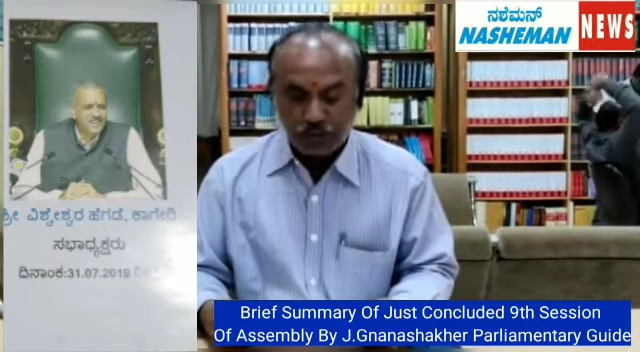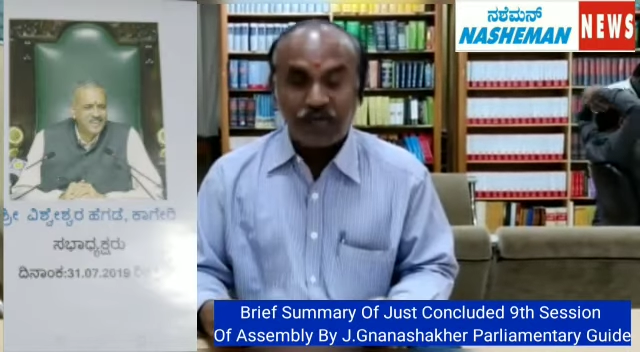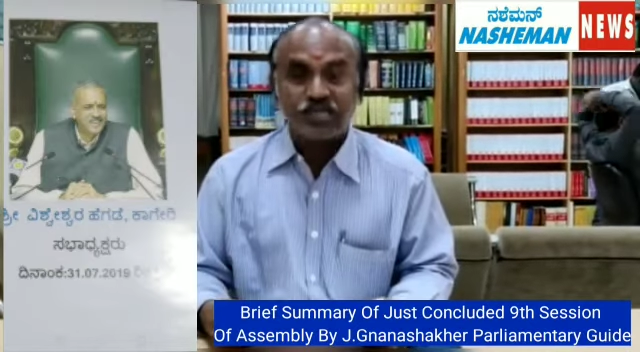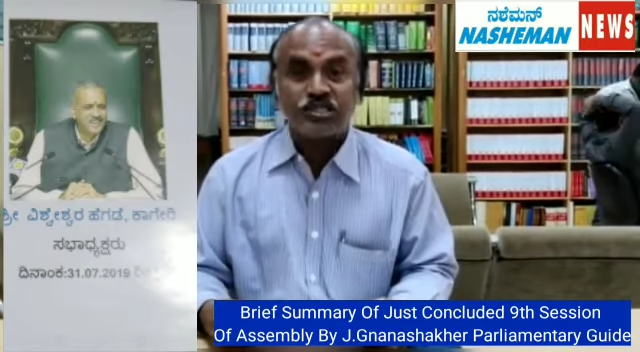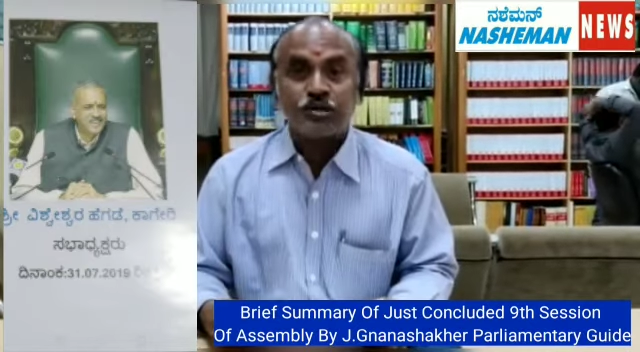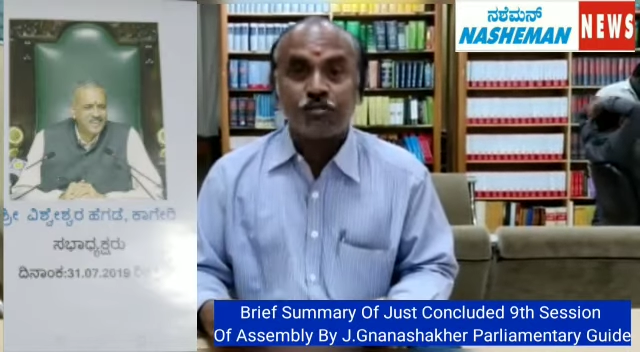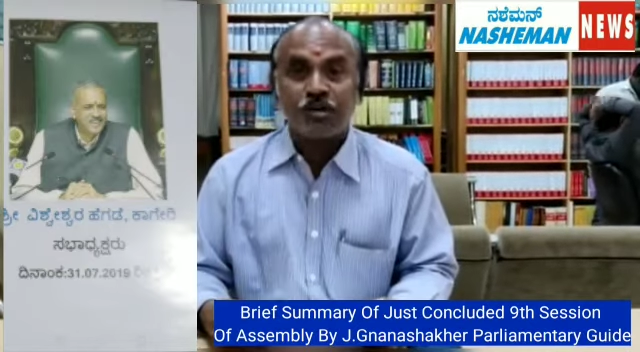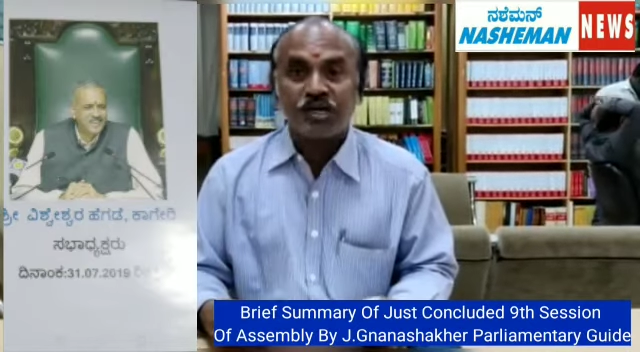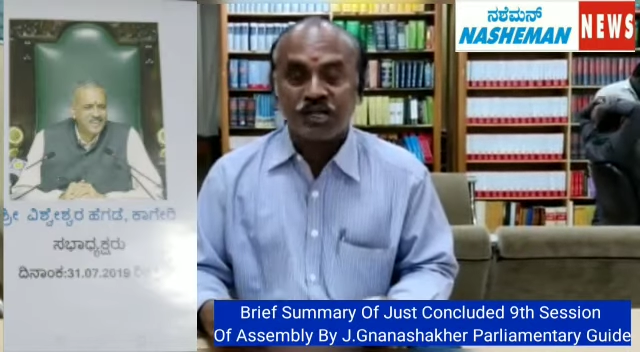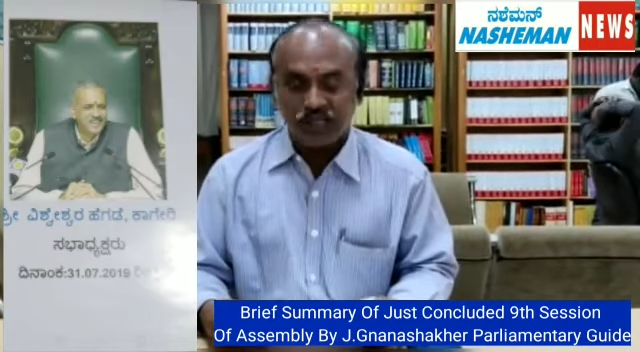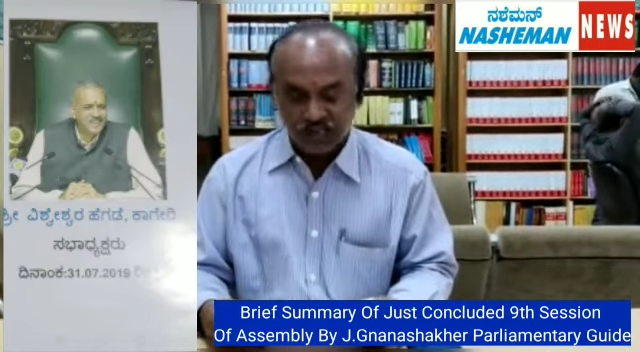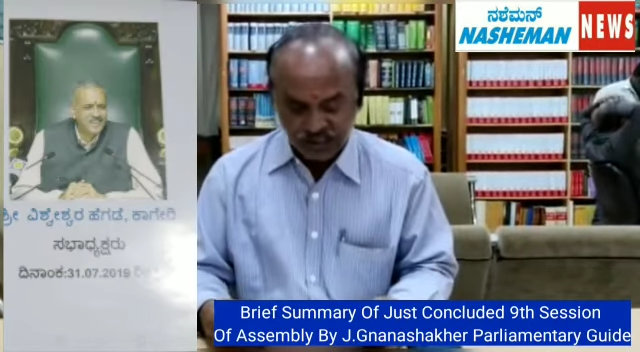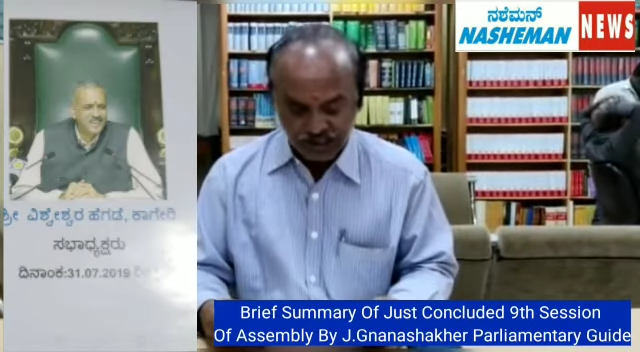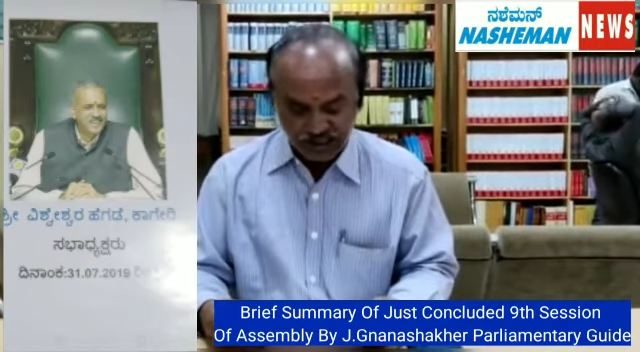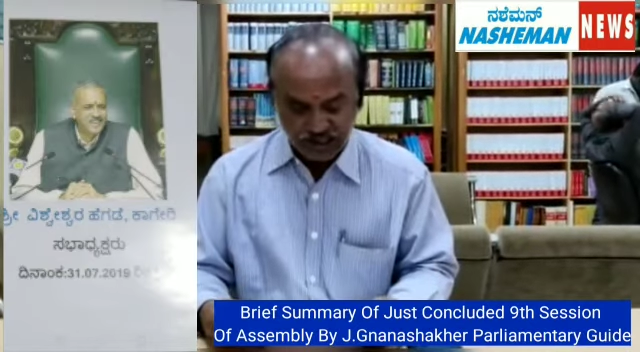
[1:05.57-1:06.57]

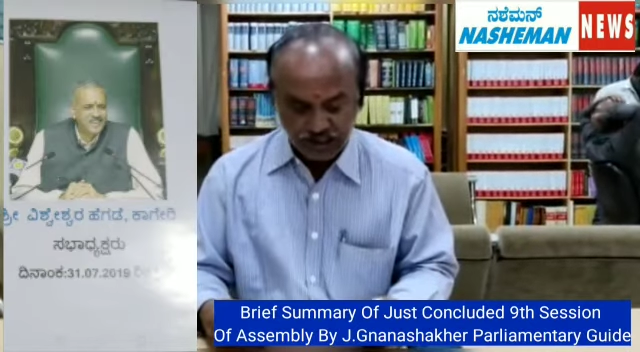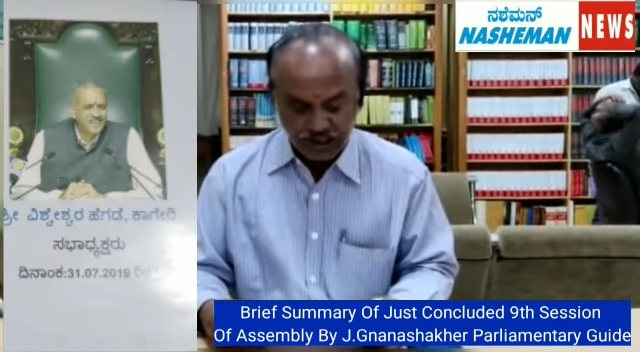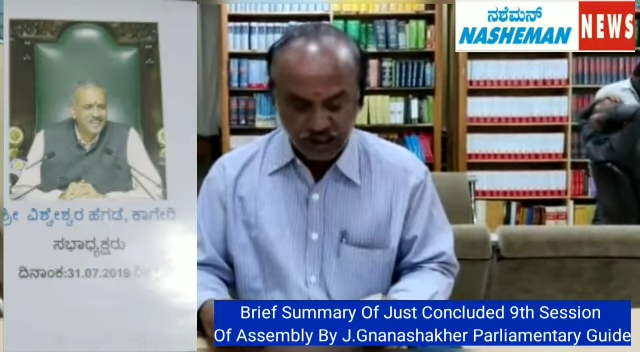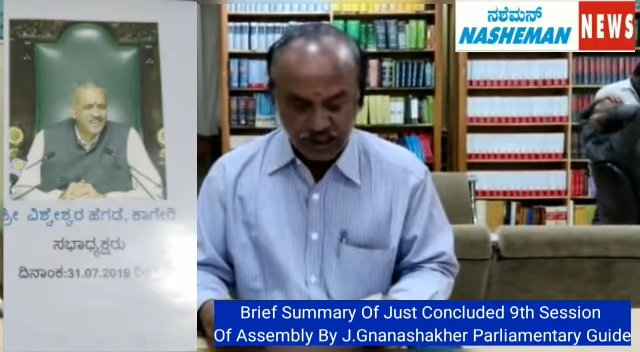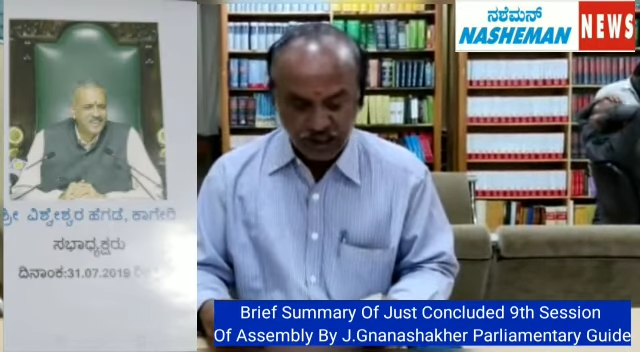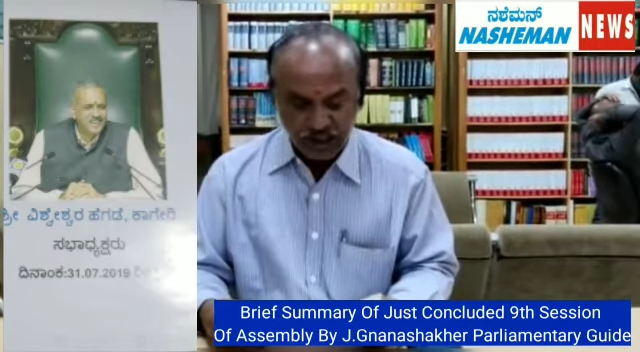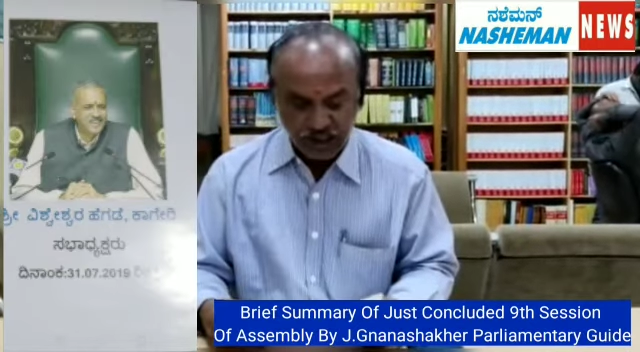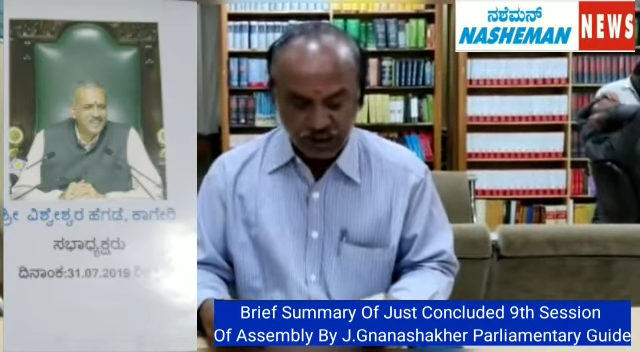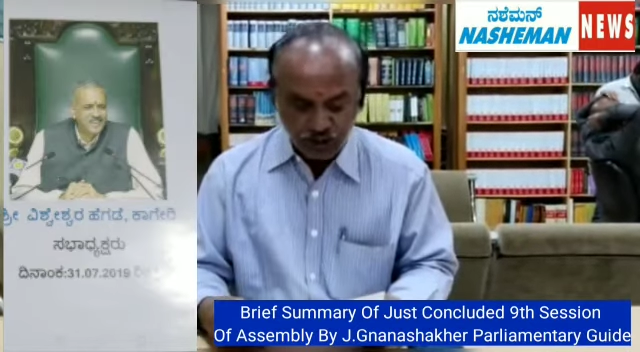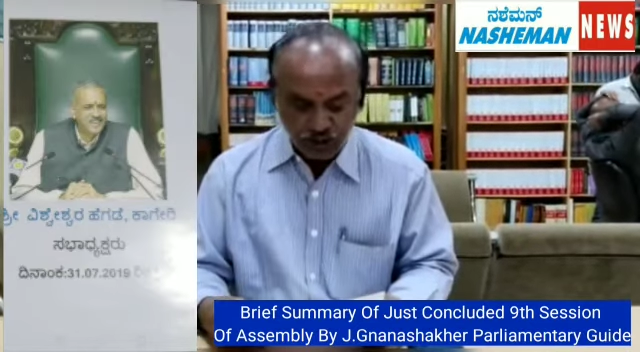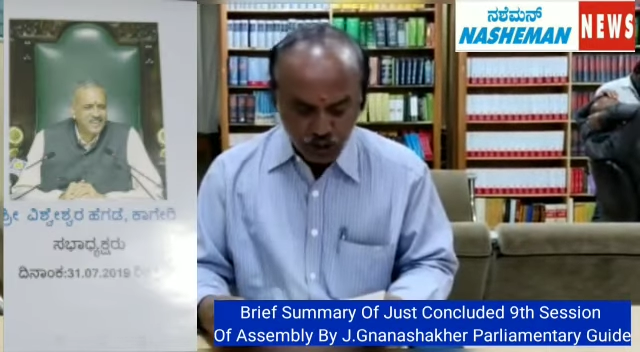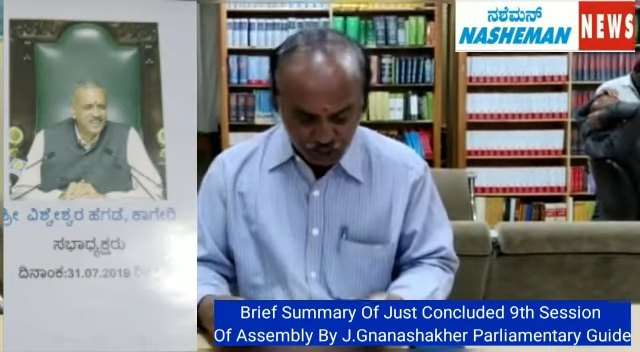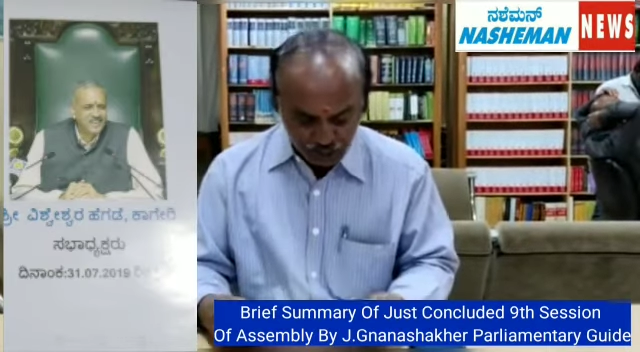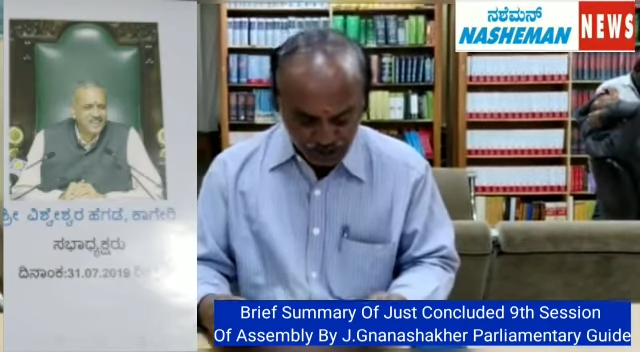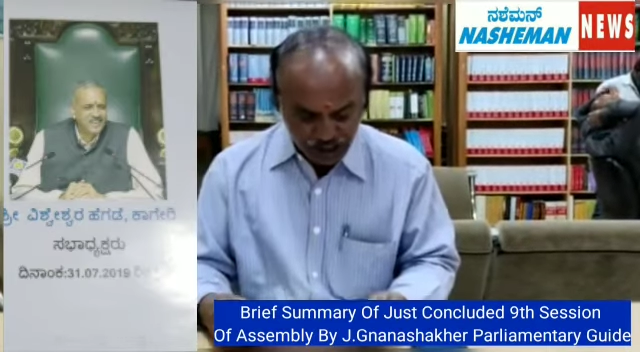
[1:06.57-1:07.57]
participate in this. And
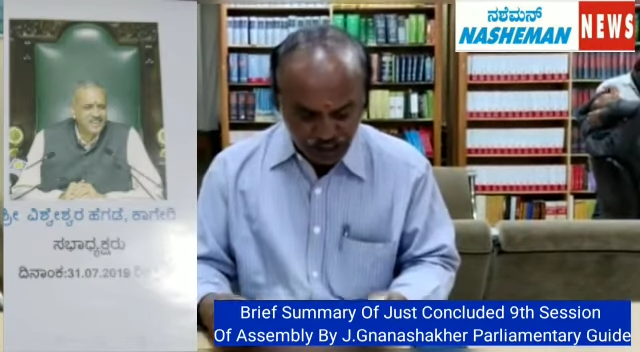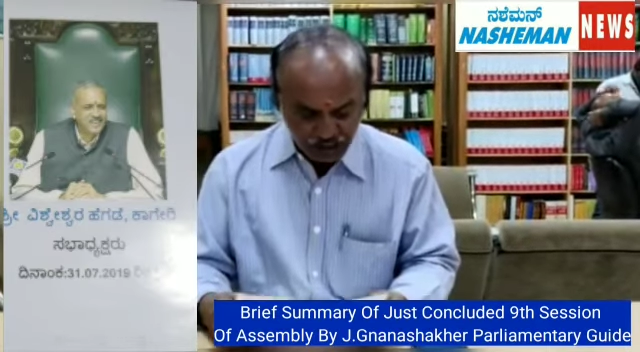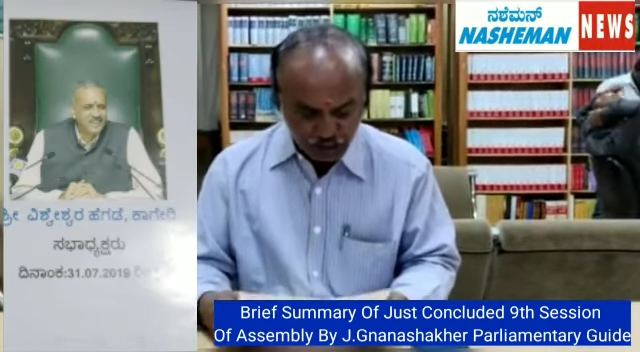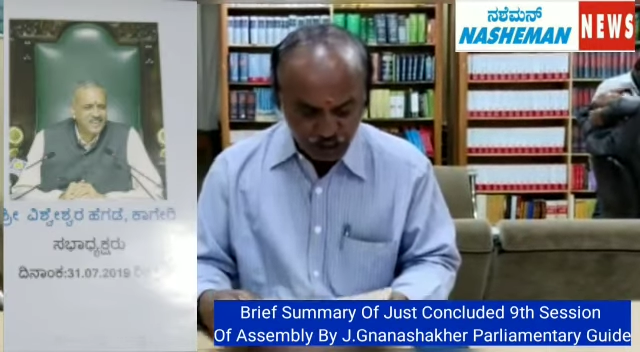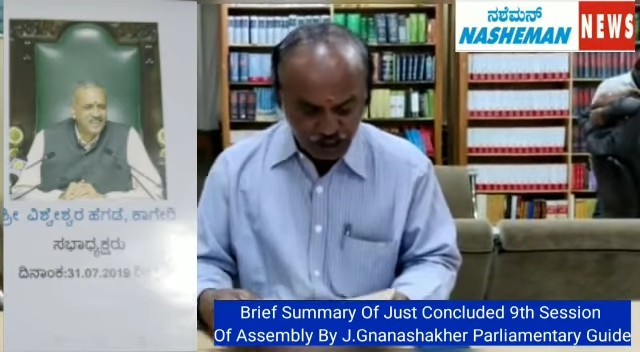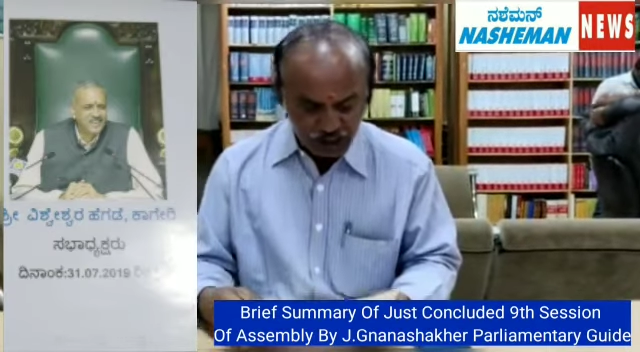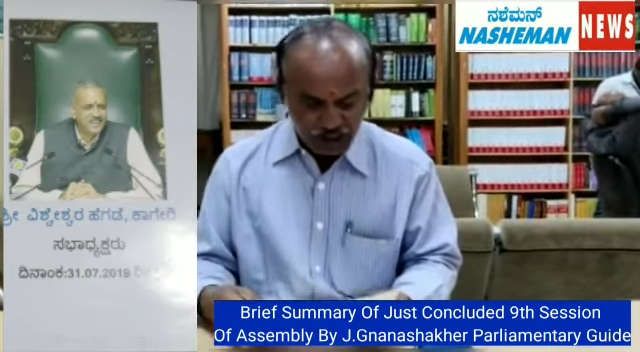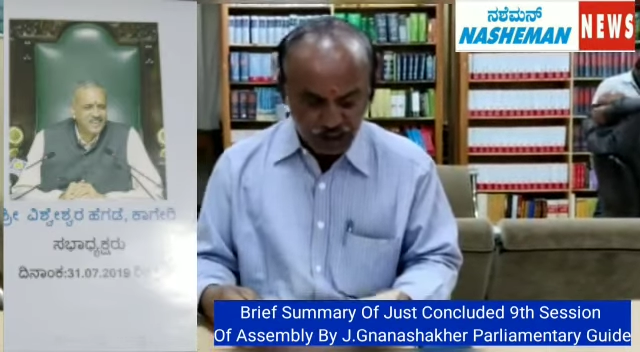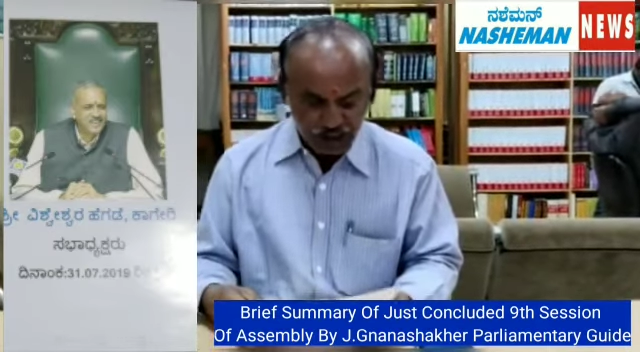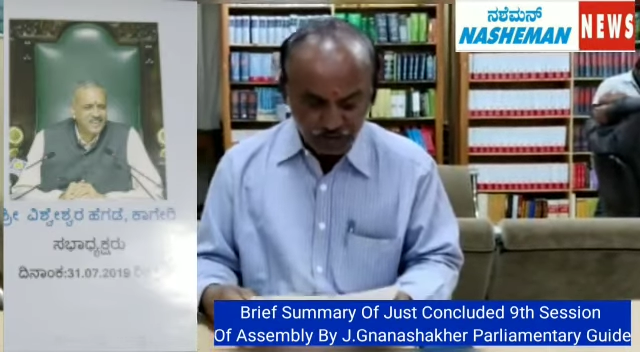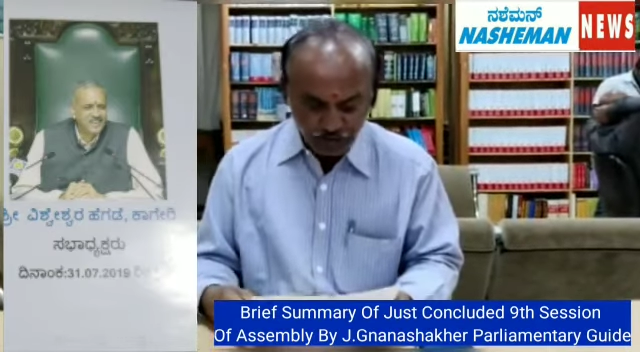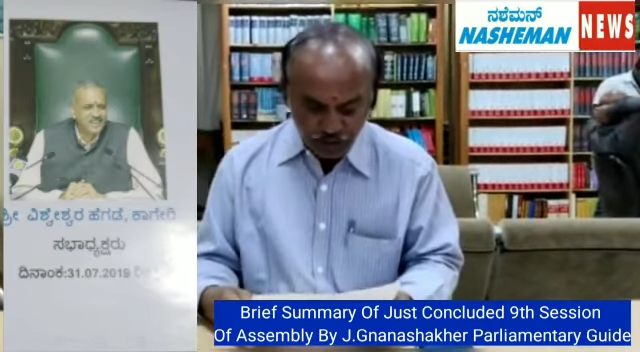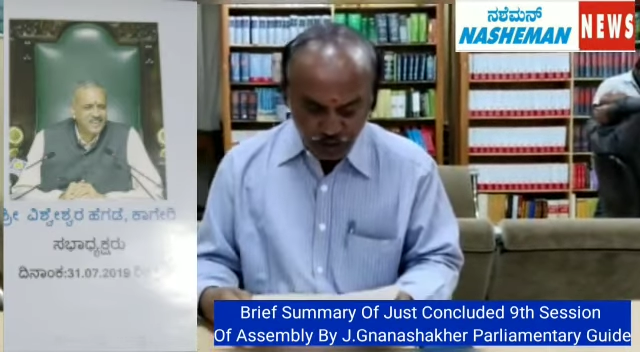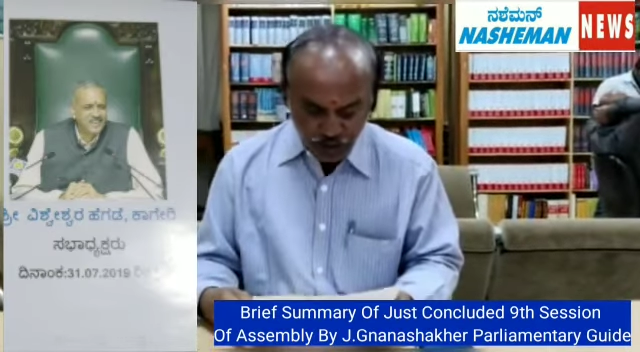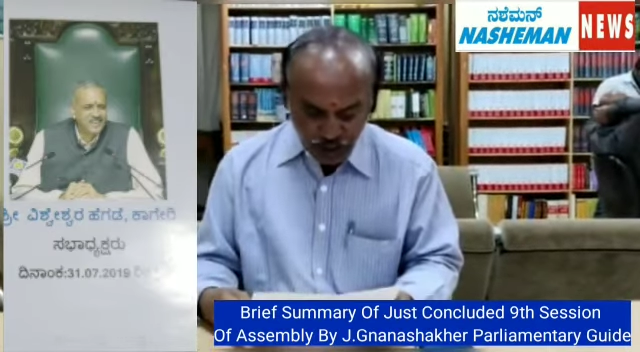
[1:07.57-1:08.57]
most spectacularly,